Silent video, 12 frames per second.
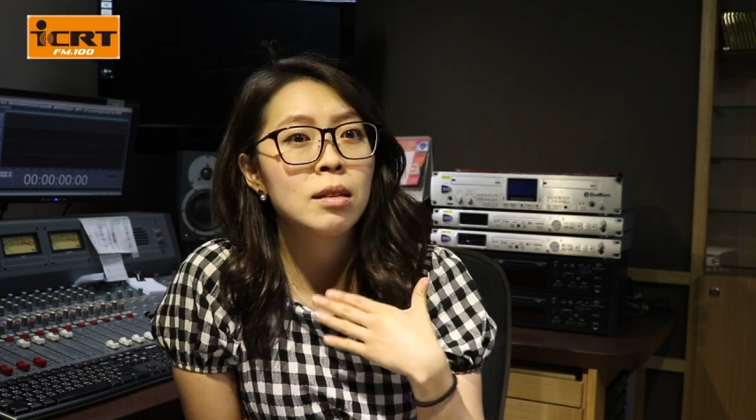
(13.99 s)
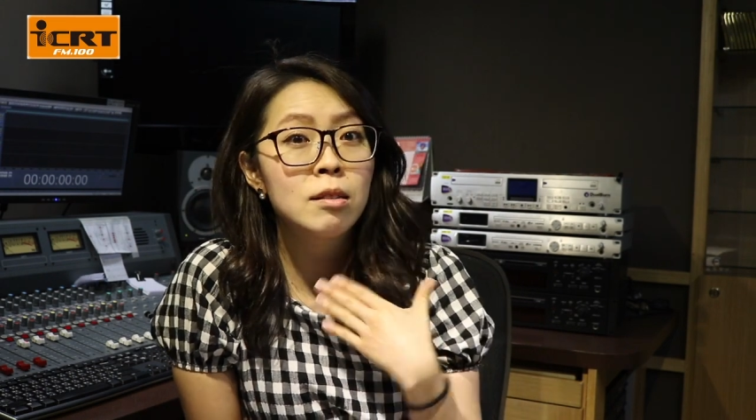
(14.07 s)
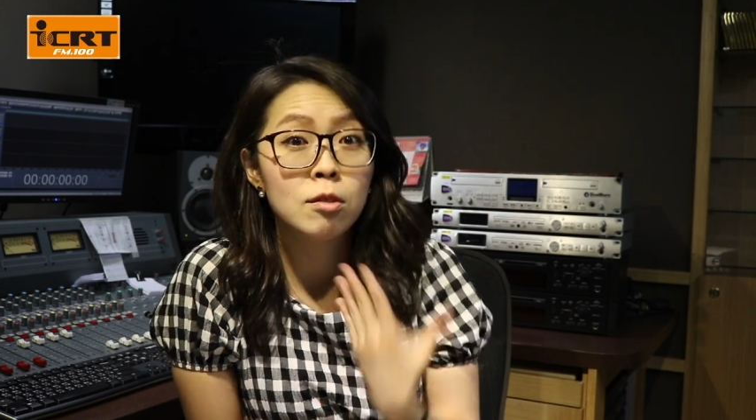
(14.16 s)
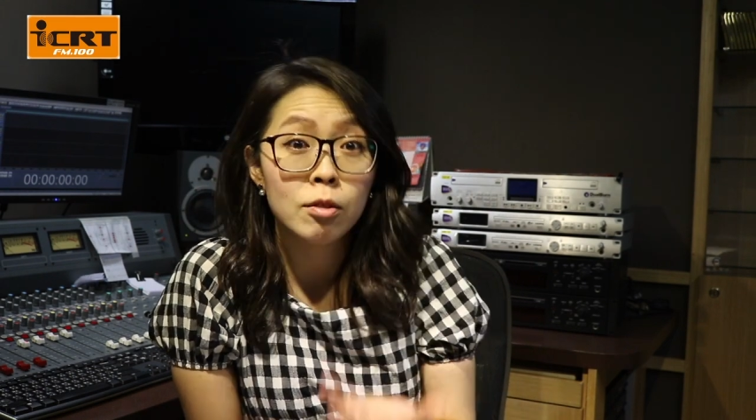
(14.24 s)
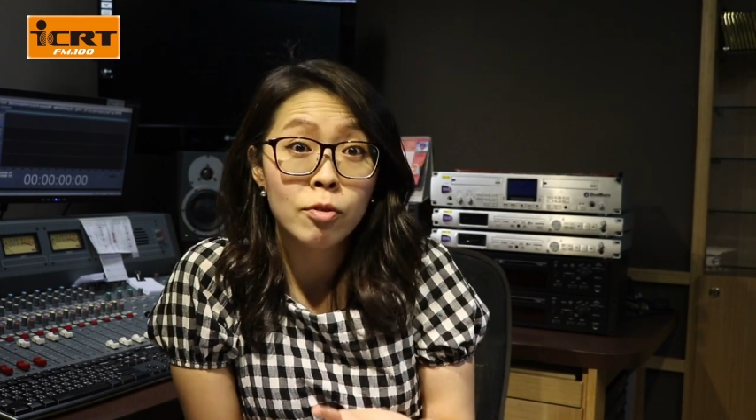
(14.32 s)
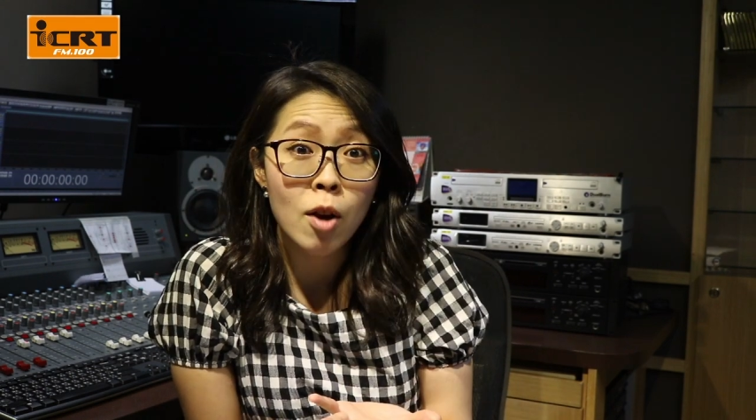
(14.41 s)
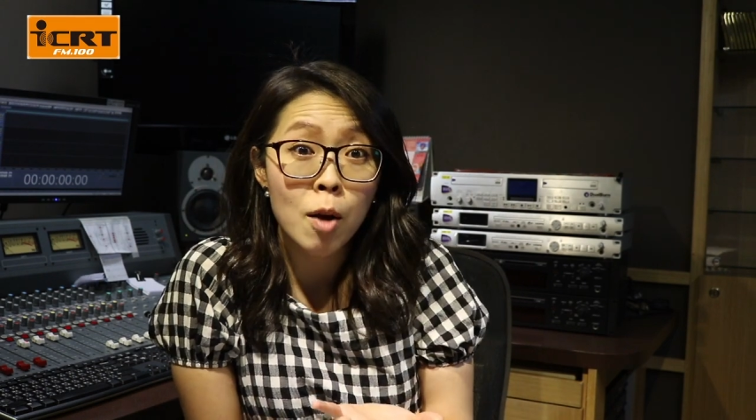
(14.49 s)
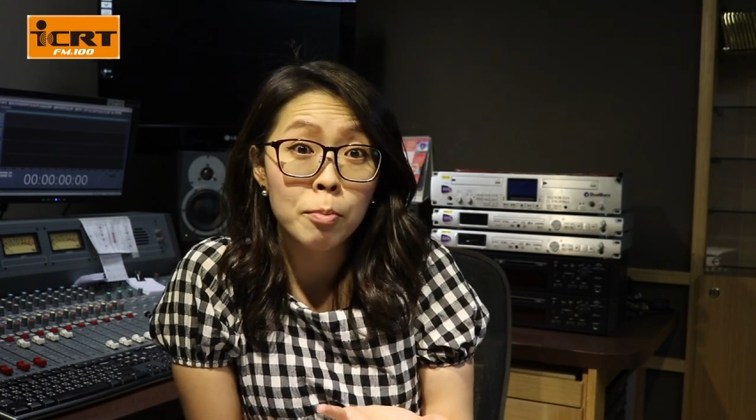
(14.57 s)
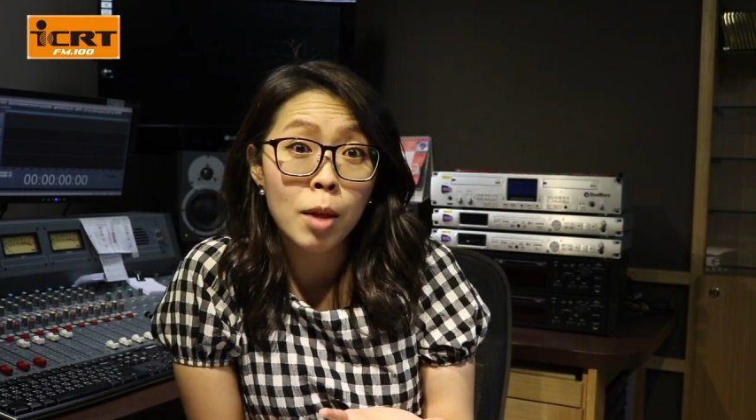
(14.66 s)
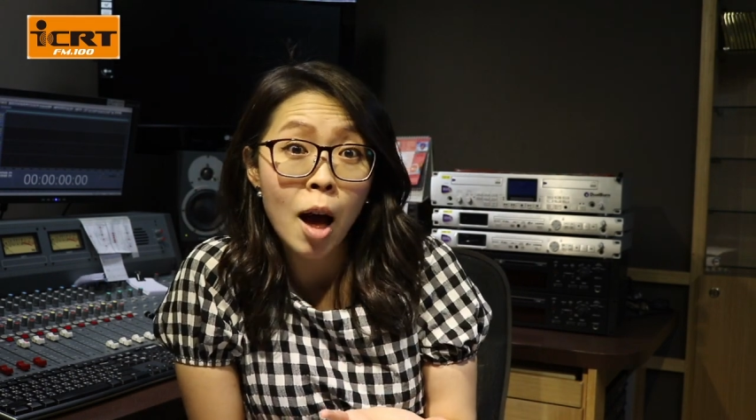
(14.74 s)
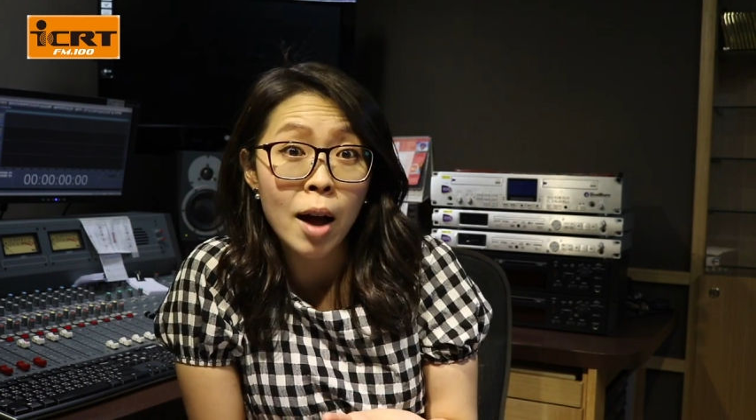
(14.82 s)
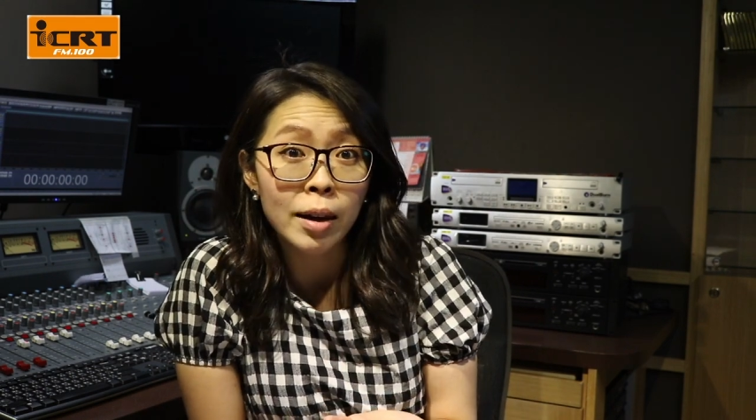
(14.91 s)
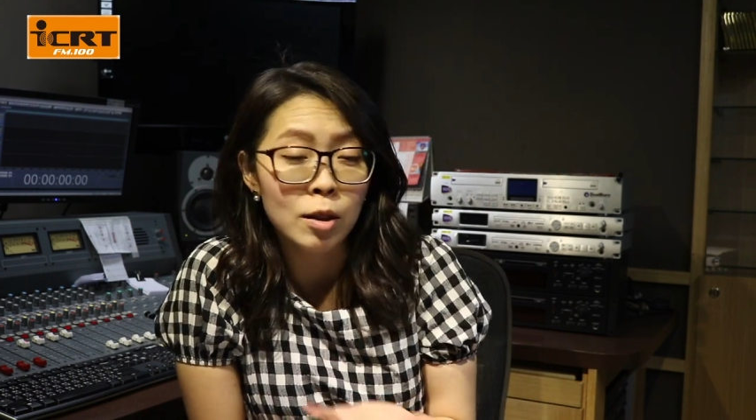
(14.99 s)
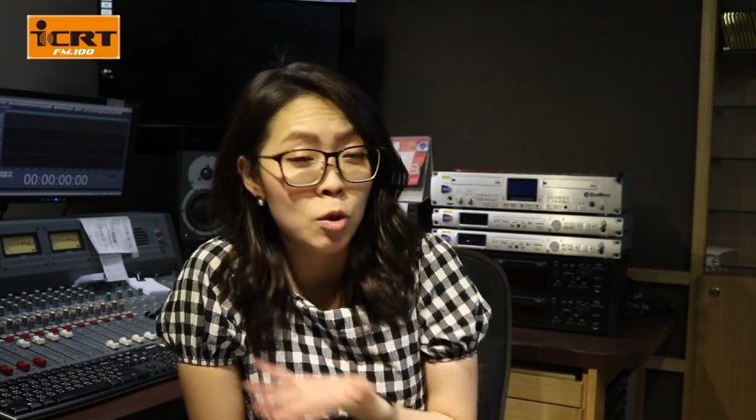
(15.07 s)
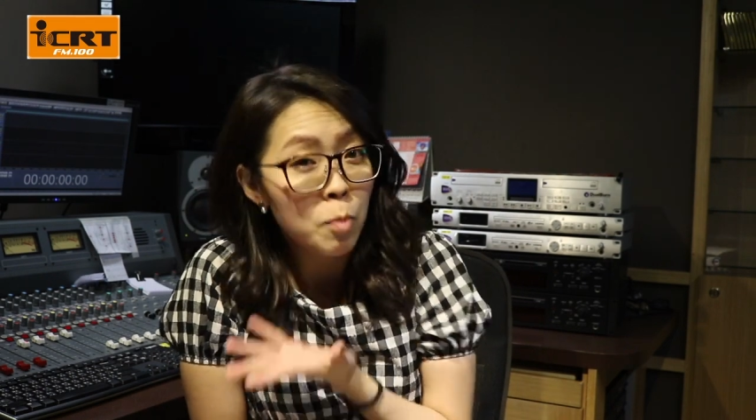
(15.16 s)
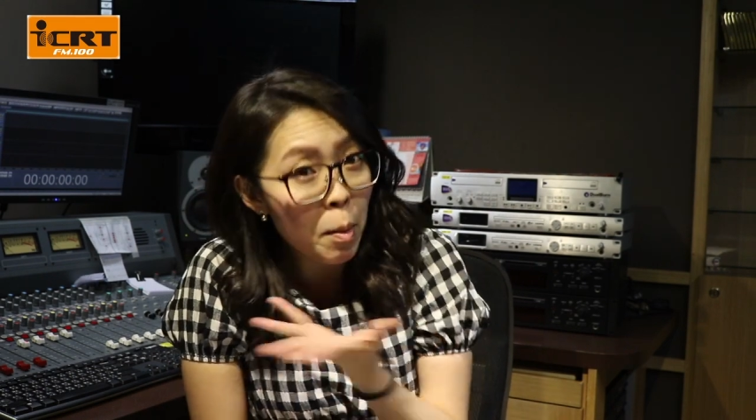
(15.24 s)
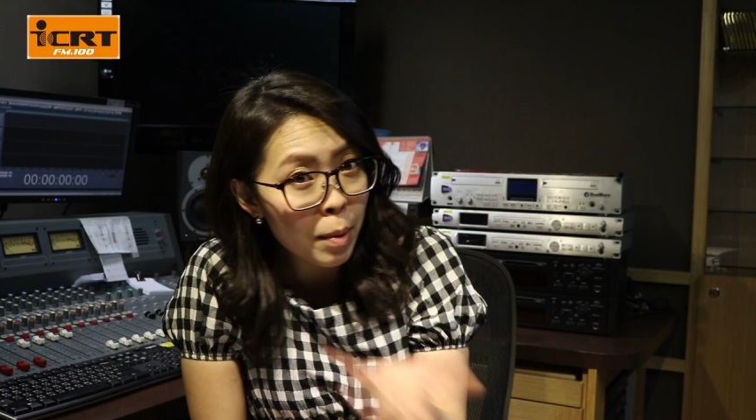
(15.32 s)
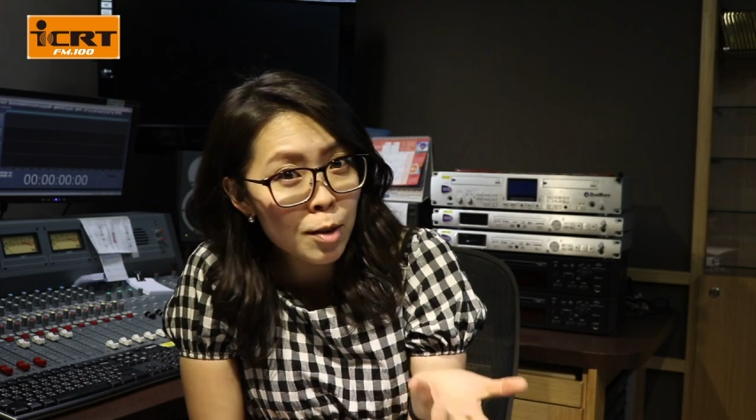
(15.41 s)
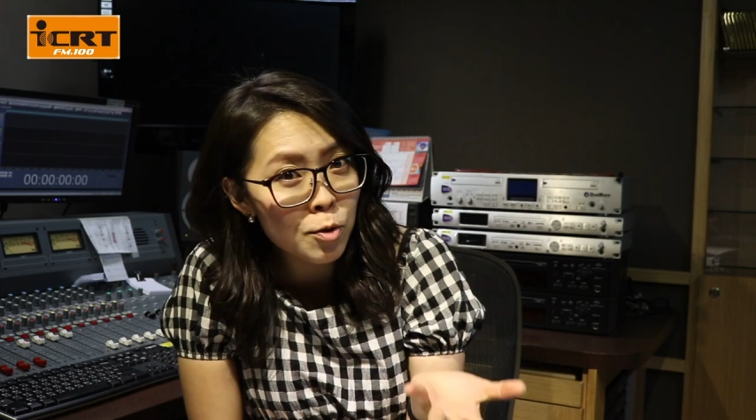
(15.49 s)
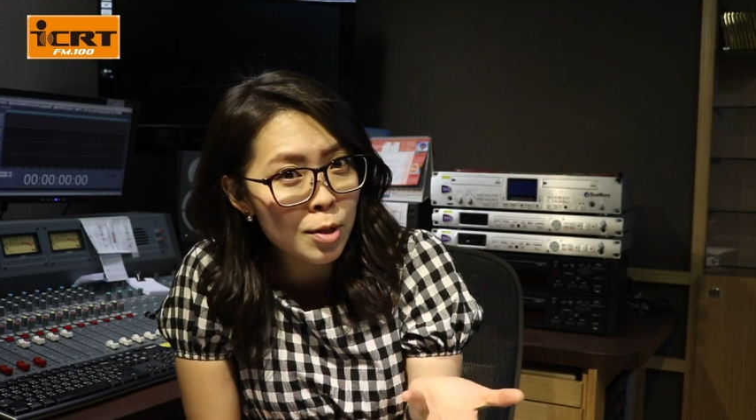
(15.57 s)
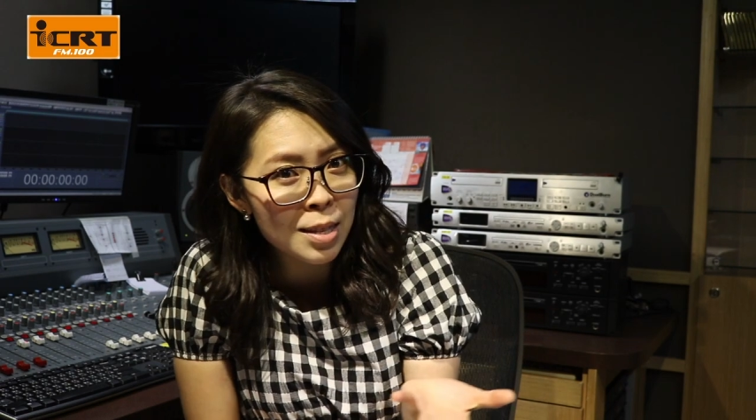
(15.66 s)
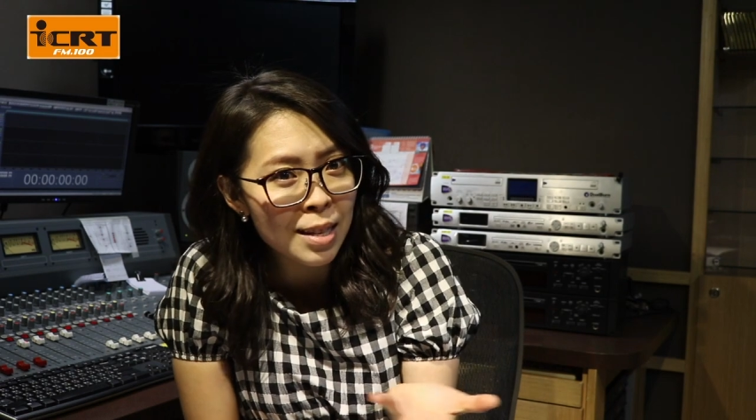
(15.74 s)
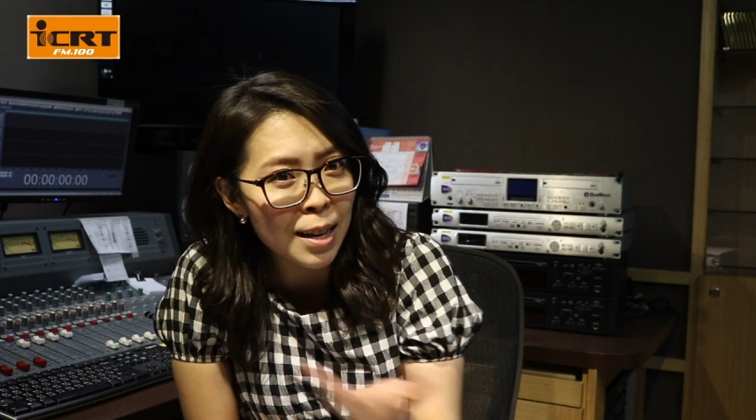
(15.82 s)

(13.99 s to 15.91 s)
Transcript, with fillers: is good for our blog and you might be interested